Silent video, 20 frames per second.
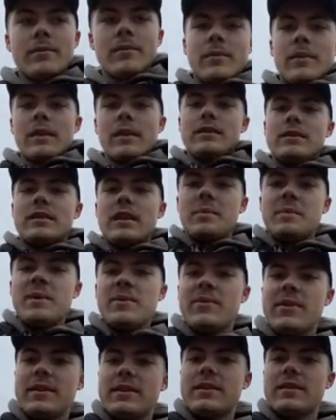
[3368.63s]
And some
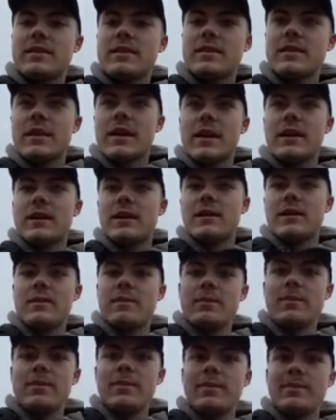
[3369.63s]
of it's kind
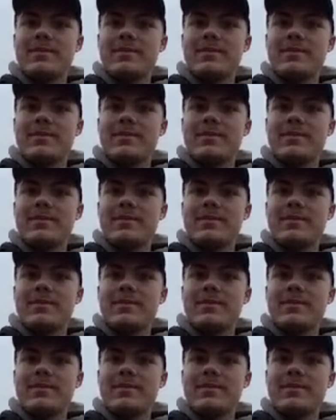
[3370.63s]
of